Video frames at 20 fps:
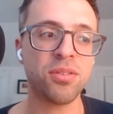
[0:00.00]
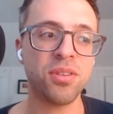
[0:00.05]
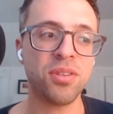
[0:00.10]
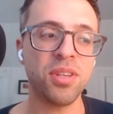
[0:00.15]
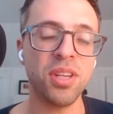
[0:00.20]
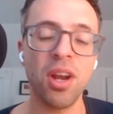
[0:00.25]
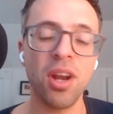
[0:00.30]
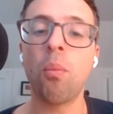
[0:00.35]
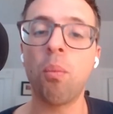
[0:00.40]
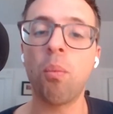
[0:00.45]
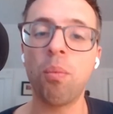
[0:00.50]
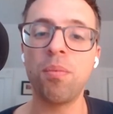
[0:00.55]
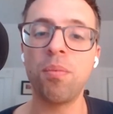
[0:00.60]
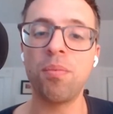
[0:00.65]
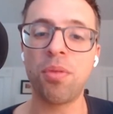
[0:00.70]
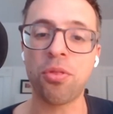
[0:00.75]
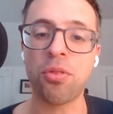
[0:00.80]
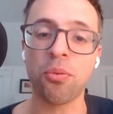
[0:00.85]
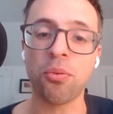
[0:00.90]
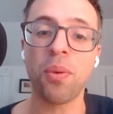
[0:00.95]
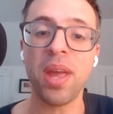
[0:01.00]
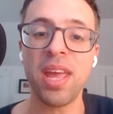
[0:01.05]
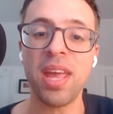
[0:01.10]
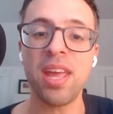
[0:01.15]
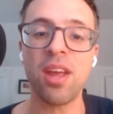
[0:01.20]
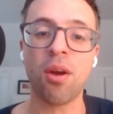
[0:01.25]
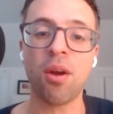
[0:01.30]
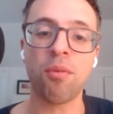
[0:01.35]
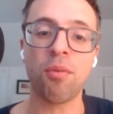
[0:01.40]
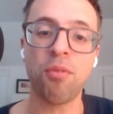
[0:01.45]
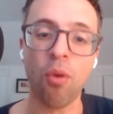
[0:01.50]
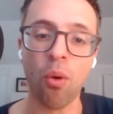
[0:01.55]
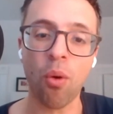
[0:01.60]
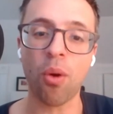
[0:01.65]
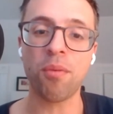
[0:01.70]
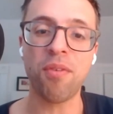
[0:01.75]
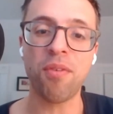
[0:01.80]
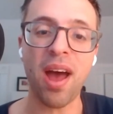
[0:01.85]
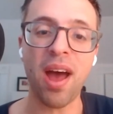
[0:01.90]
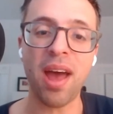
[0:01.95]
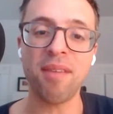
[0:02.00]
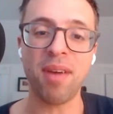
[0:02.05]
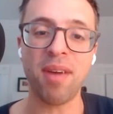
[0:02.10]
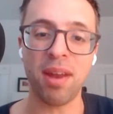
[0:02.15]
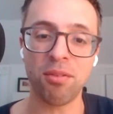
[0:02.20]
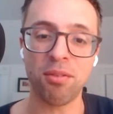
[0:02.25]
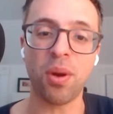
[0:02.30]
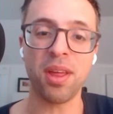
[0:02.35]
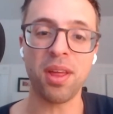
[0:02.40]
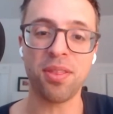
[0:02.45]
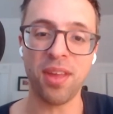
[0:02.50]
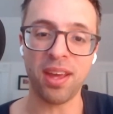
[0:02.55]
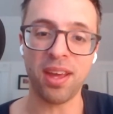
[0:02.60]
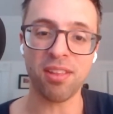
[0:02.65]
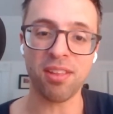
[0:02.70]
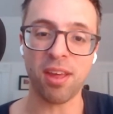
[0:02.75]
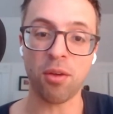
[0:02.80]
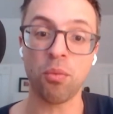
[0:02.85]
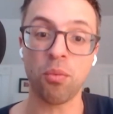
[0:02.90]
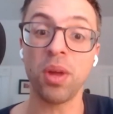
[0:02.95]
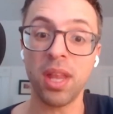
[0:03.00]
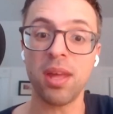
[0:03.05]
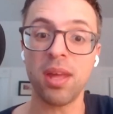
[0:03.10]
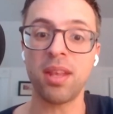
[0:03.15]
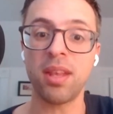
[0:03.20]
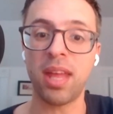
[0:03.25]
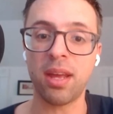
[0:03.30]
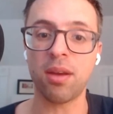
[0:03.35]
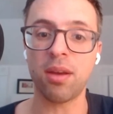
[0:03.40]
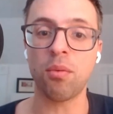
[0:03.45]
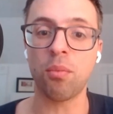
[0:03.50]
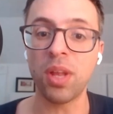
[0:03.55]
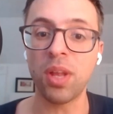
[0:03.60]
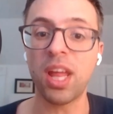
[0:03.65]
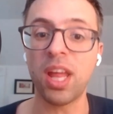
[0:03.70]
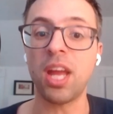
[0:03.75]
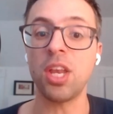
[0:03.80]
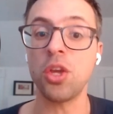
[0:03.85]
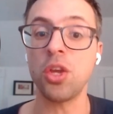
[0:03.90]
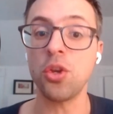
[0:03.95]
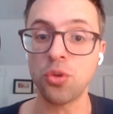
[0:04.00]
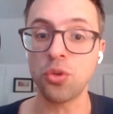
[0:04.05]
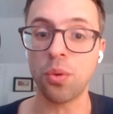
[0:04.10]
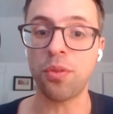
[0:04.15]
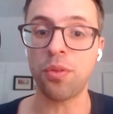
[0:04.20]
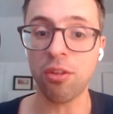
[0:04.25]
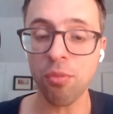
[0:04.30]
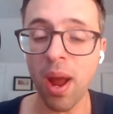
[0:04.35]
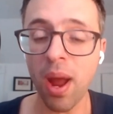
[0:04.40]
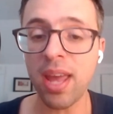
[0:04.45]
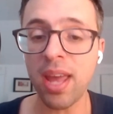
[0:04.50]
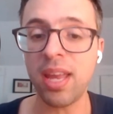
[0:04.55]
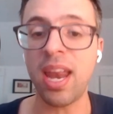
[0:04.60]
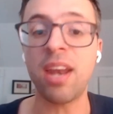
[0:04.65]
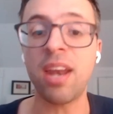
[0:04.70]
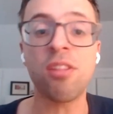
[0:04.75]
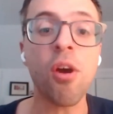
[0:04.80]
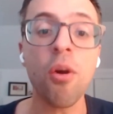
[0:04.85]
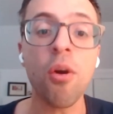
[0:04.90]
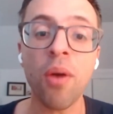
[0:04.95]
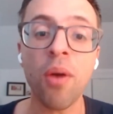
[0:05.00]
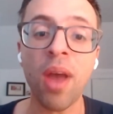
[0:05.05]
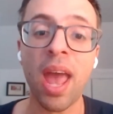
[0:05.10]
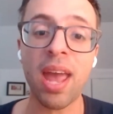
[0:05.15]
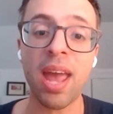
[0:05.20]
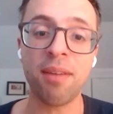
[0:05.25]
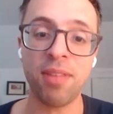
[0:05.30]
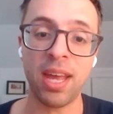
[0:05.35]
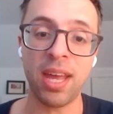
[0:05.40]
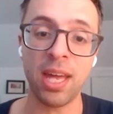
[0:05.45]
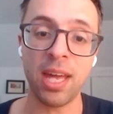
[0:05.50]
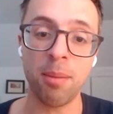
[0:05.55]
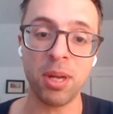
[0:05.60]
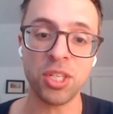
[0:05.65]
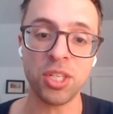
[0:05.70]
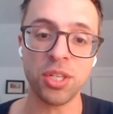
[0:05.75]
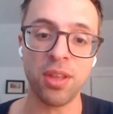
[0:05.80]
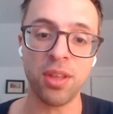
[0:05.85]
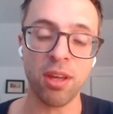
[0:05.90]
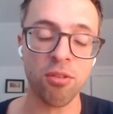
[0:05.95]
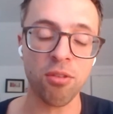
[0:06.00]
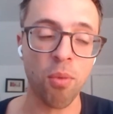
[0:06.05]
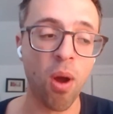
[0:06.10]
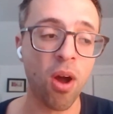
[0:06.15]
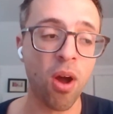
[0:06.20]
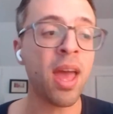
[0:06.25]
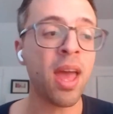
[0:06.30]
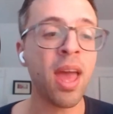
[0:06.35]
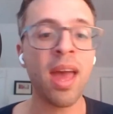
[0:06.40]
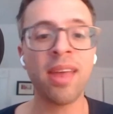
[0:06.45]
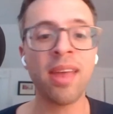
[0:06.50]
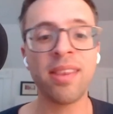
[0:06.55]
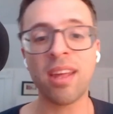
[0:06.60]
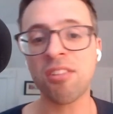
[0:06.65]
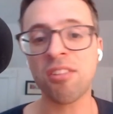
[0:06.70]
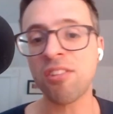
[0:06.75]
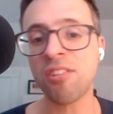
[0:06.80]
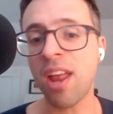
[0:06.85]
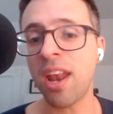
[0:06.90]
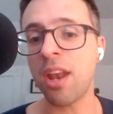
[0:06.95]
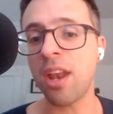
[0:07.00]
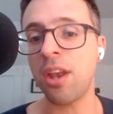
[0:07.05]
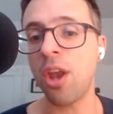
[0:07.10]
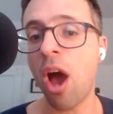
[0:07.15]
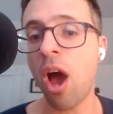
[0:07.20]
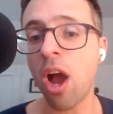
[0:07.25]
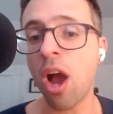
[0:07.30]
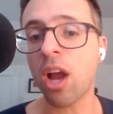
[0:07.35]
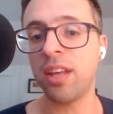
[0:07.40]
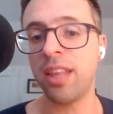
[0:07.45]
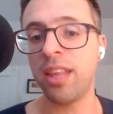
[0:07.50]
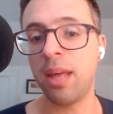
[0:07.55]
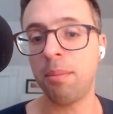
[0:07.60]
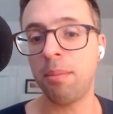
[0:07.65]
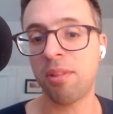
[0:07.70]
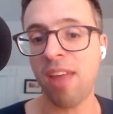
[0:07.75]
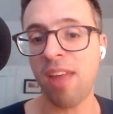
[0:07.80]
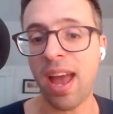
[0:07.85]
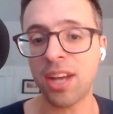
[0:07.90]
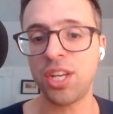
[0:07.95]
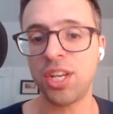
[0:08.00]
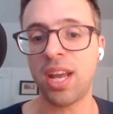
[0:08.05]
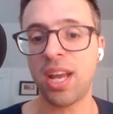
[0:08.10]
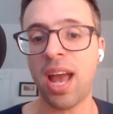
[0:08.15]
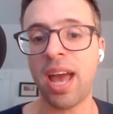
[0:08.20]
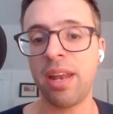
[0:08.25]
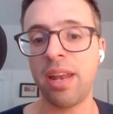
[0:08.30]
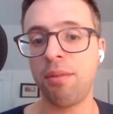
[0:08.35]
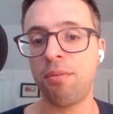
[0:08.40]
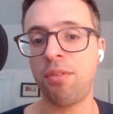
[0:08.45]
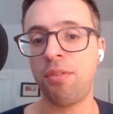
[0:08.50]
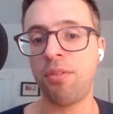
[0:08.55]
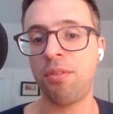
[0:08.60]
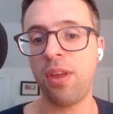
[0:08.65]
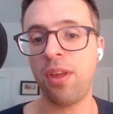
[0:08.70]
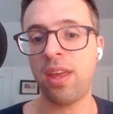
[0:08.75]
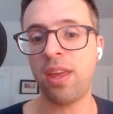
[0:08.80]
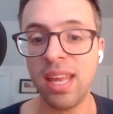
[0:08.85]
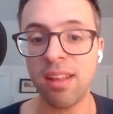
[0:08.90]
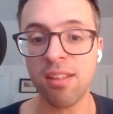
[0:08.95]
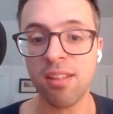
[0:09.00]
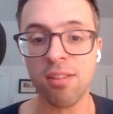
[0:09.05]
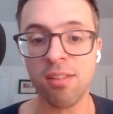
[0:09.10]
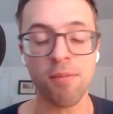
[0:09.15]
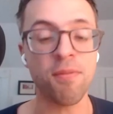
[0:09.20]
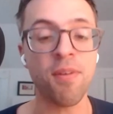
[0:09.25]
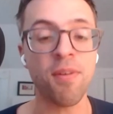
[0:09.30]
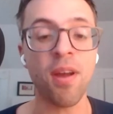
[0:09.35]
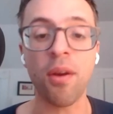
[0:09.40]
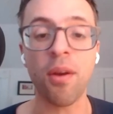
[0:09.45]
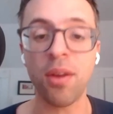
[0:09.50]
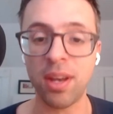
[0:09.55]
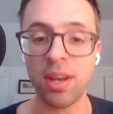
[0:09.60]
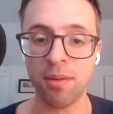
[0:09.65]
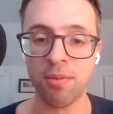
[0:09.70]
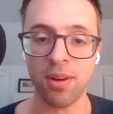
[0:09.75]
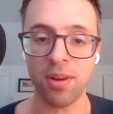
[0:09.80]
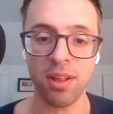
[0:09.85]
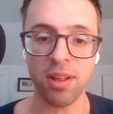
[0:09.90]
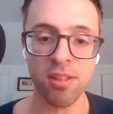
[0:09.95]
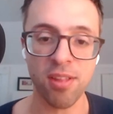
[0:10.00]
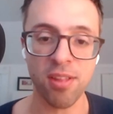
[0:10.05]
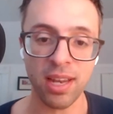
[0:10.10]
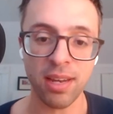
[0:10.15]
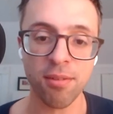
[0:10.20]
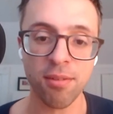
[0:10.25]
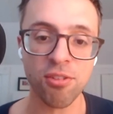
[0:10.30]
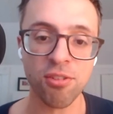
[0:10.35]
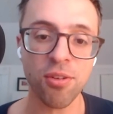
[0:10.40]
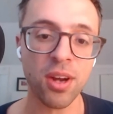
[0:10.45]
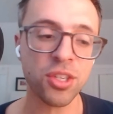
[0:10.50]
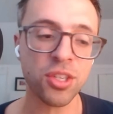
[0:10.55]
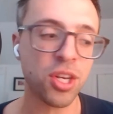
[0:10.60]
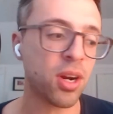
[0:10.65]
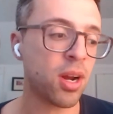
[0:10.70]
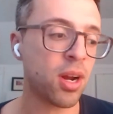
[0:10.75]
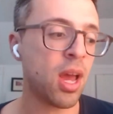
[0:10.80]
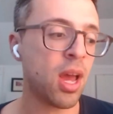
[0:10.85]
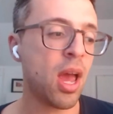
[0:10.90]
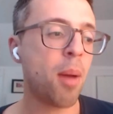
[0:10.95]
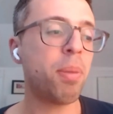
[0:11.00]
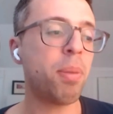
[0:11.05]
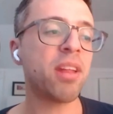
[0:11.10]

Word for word: you know, three or four or five out of 20 things like really like really unusual things right and it's okay if they get a bunch of things wrong that's not a knock on them it's actually a kind of thinking we need it's a very different incentive structure mm.